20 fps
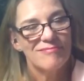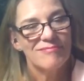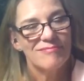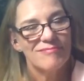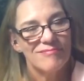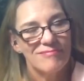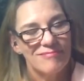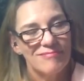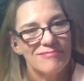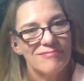
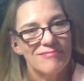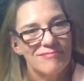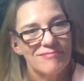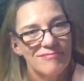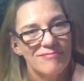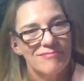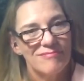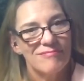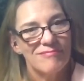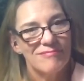
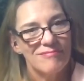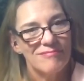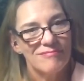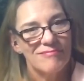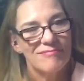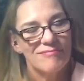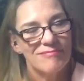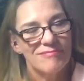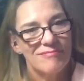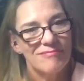
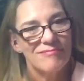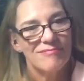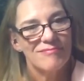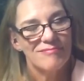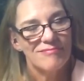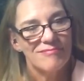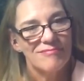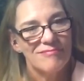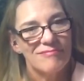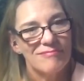
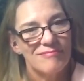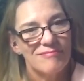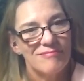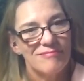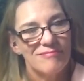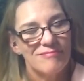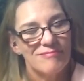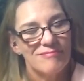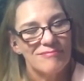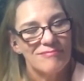
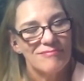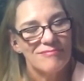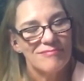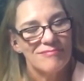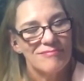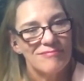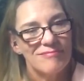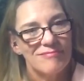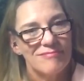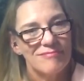
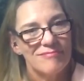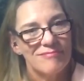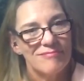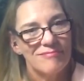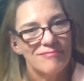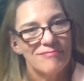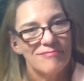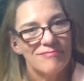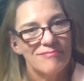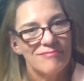
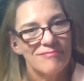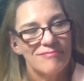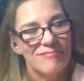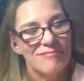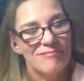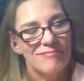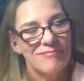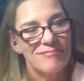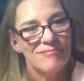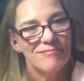
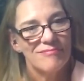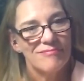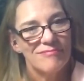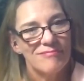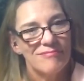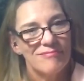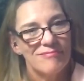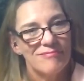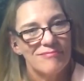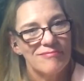
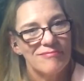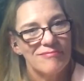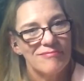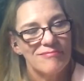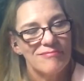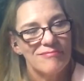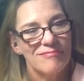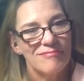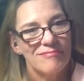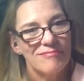
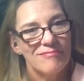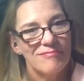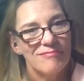(not speaking)